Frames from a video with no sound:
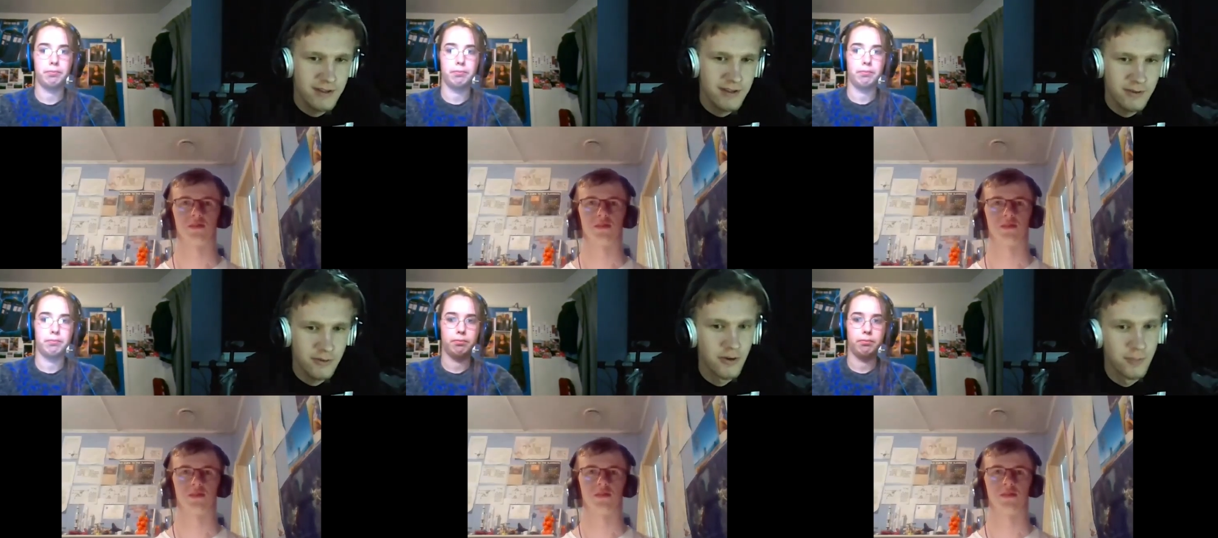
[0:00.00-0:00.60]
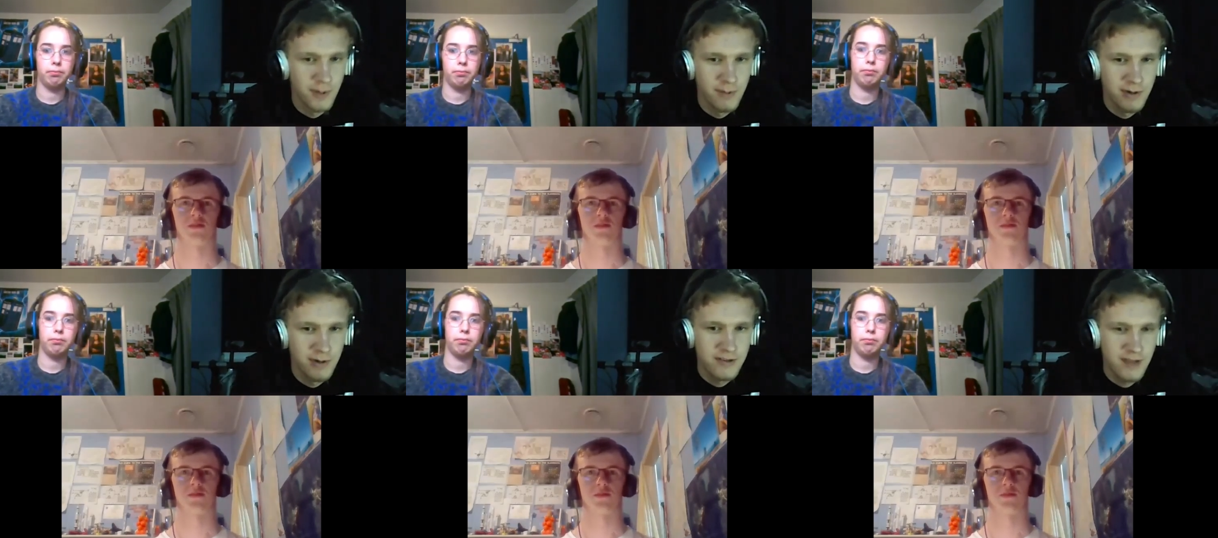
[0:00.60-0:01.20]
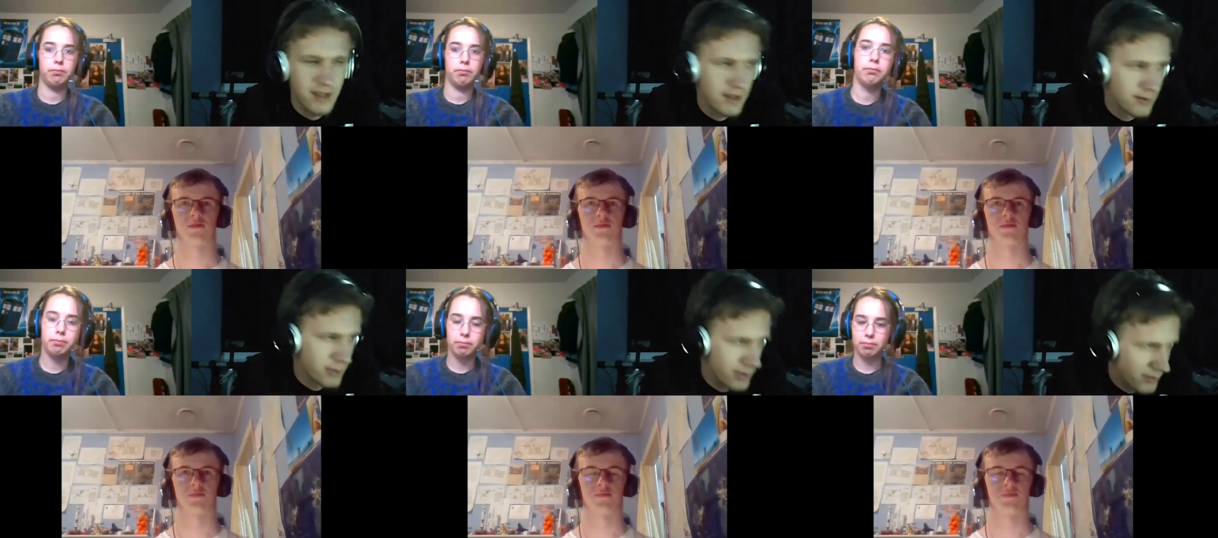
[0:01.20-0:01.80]
Speaker 1: saying this wrong, but I'm gonna say it
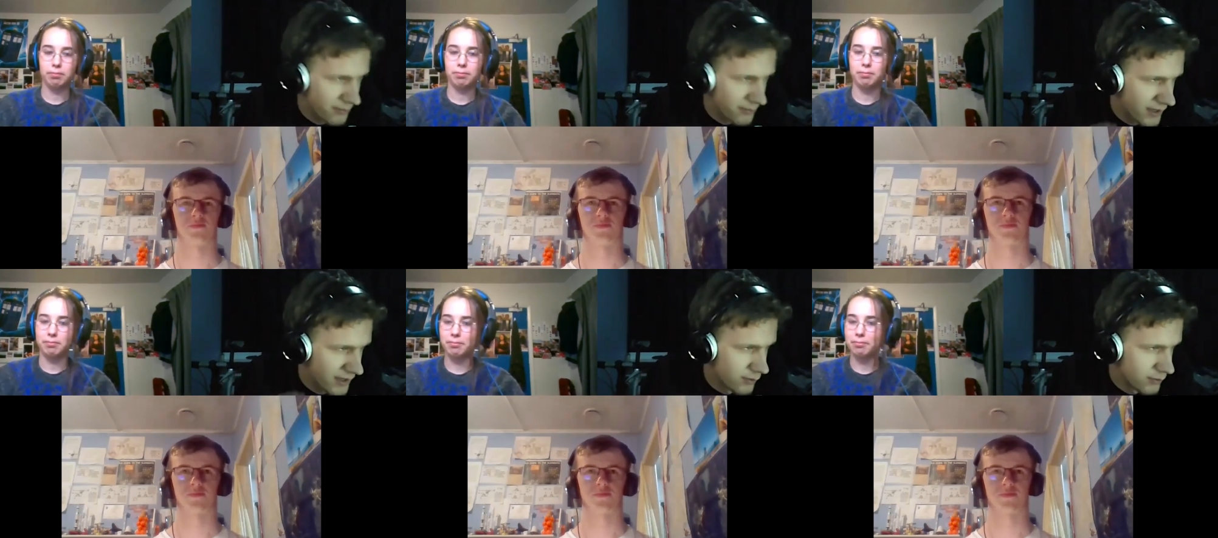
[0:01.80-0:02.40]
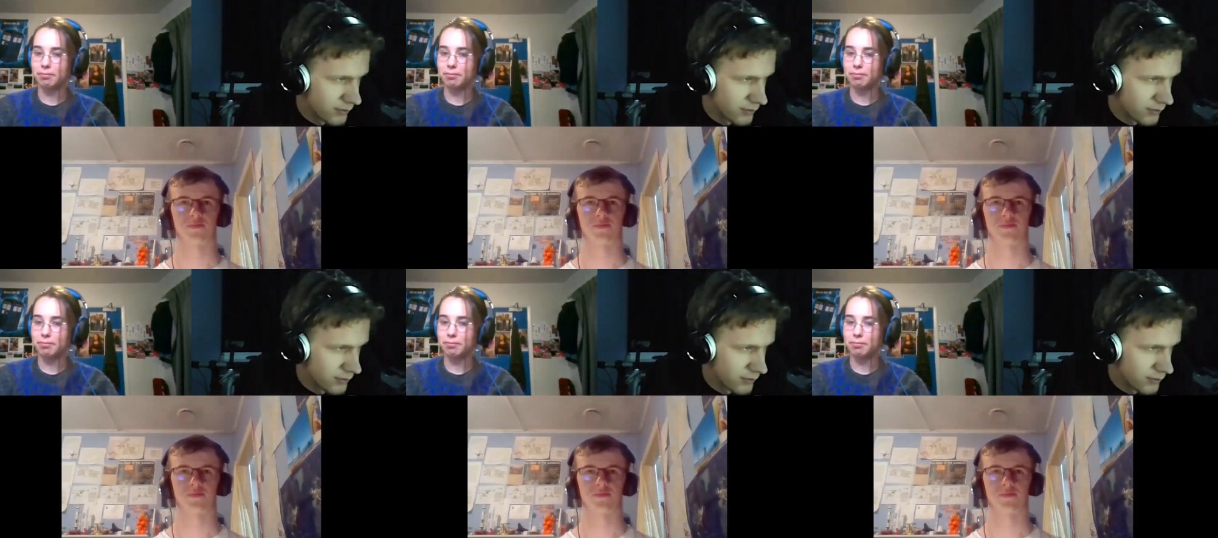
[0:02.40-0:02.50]
in a way that might help